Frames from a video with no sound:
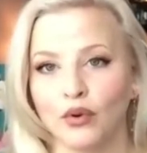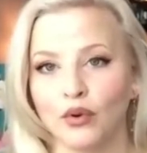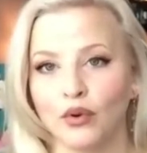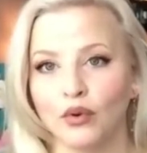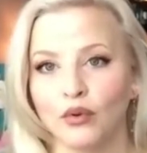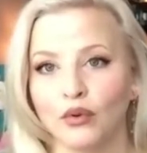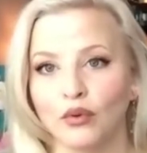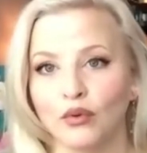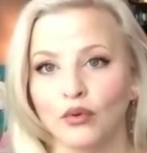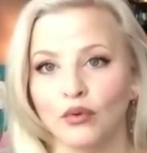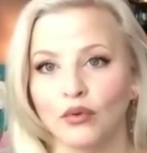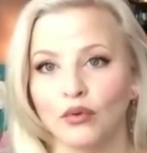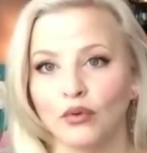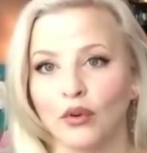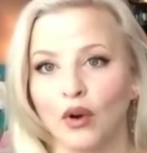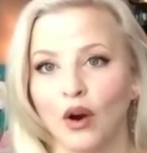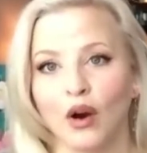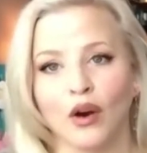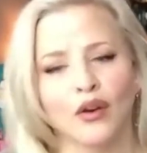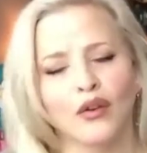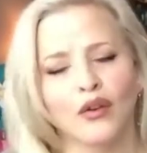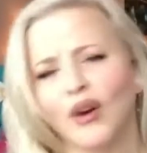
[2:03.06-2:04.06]
who
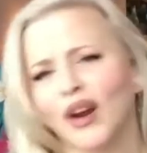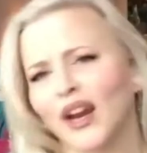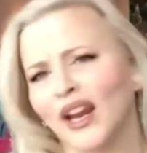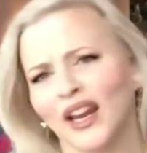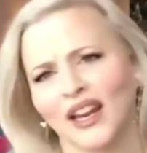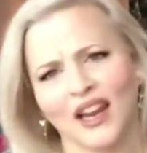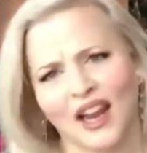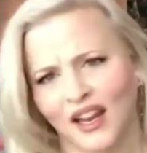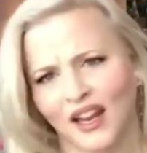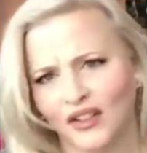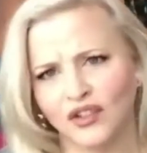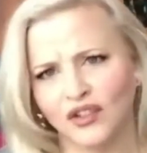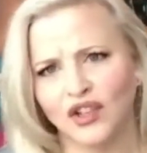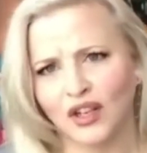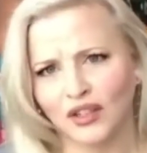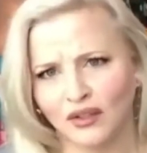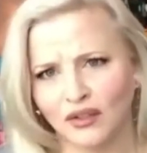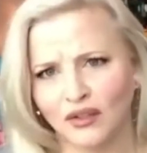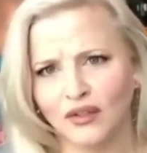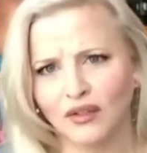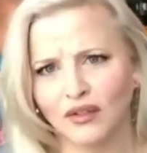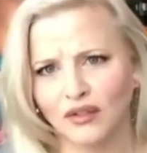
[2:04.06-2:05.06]
are great and
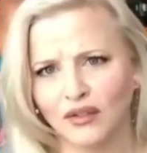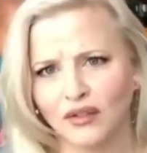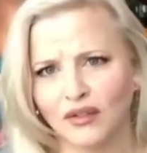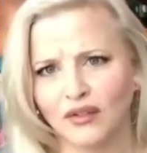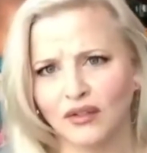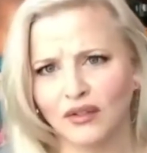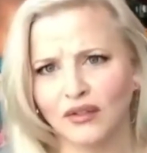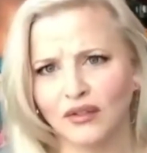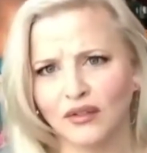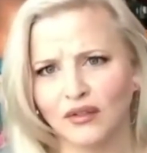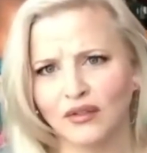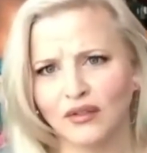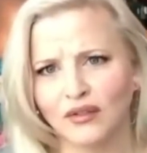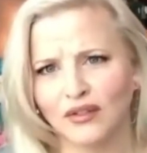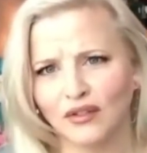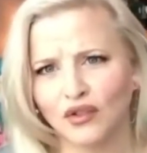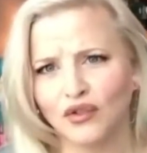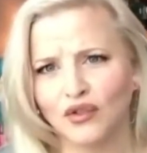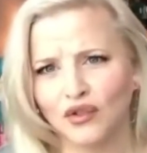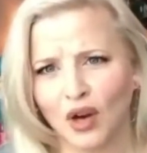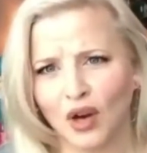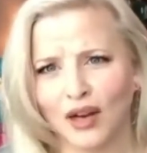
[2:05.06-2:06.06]
just
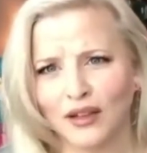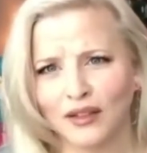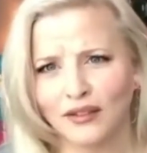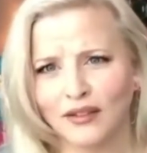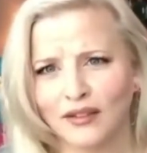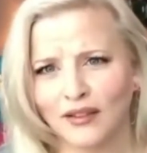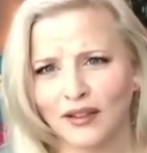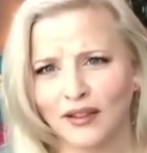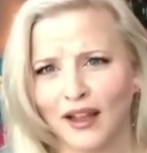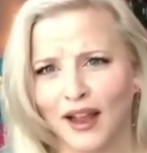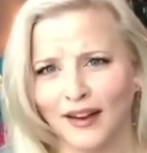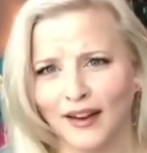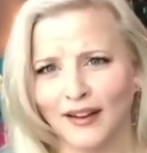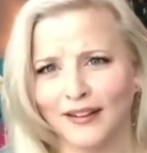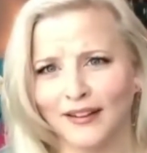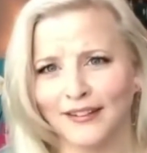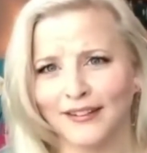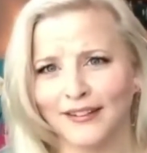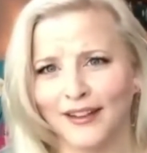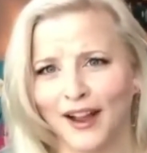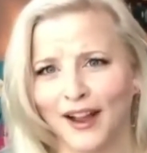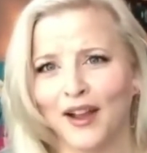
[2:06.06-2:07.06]
trust that
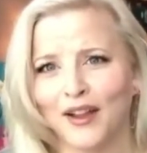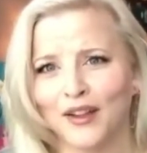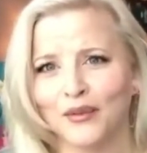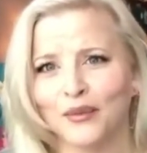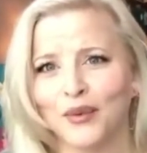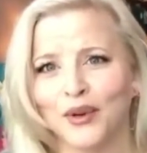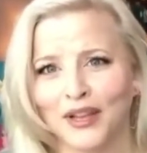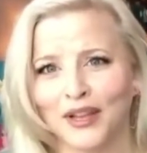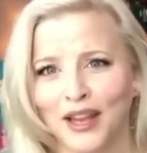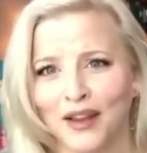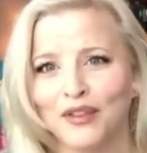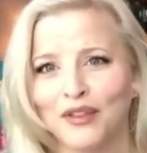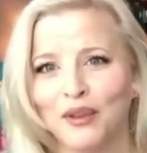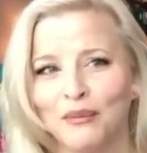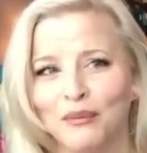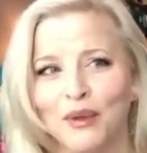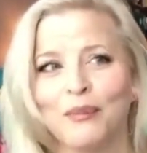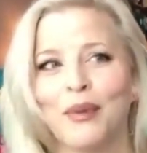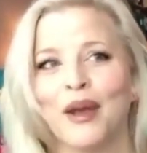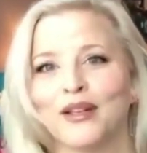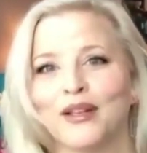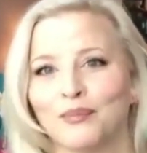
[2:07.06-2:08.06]
I will give them
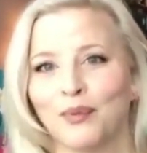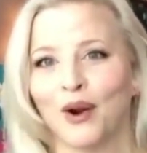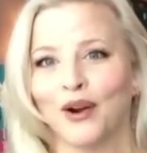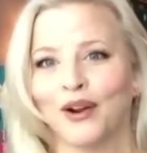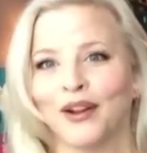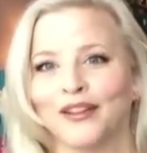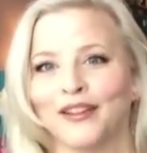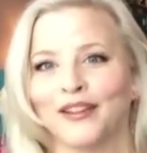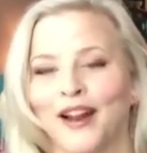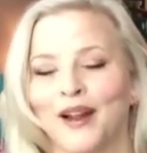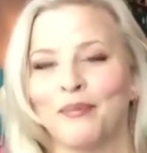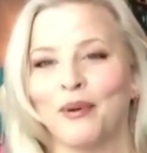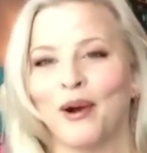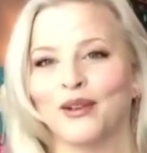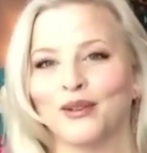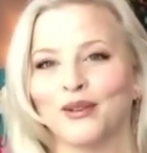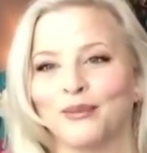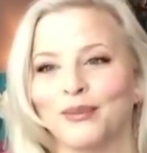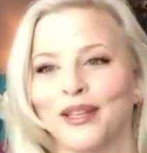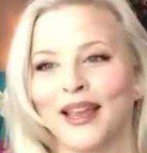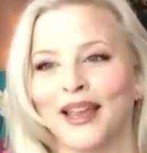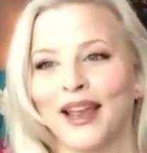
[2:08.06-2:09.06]
the best product that I
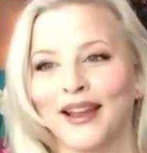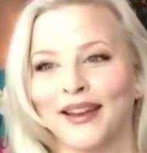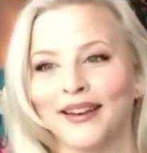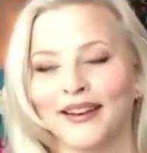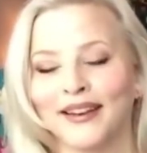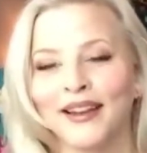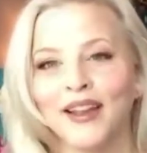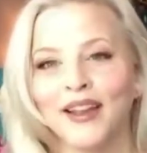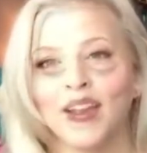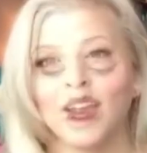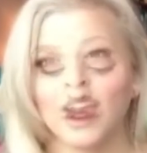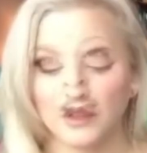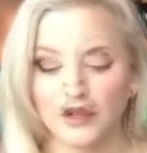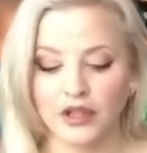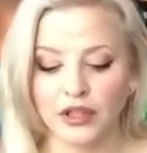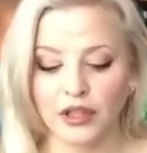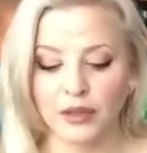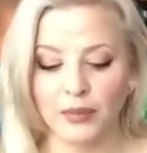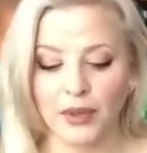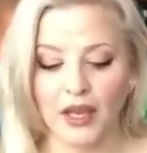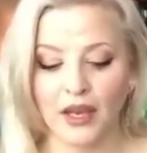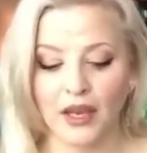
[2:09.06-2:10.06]
possibly can.
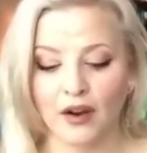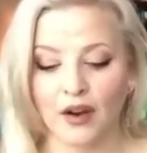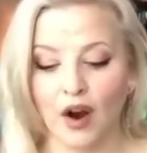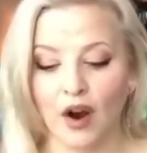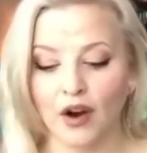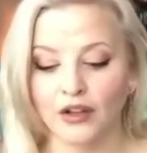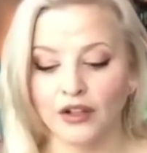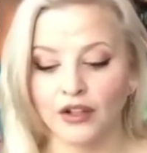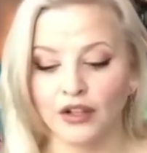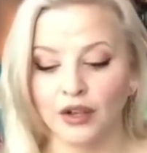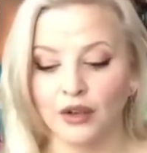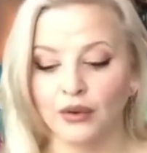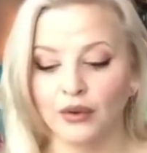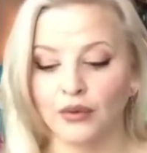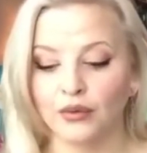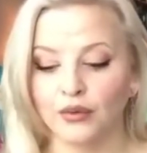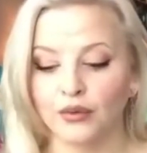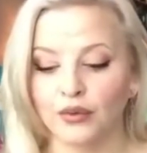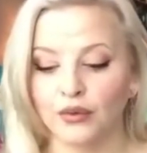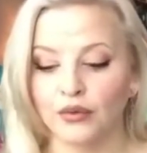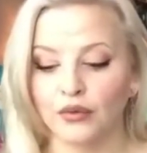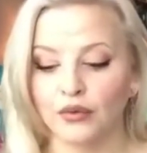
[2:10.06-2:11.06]
Ursula being a
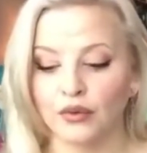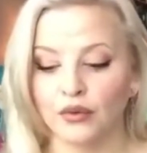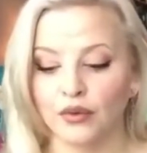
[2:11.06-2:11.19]
cartoon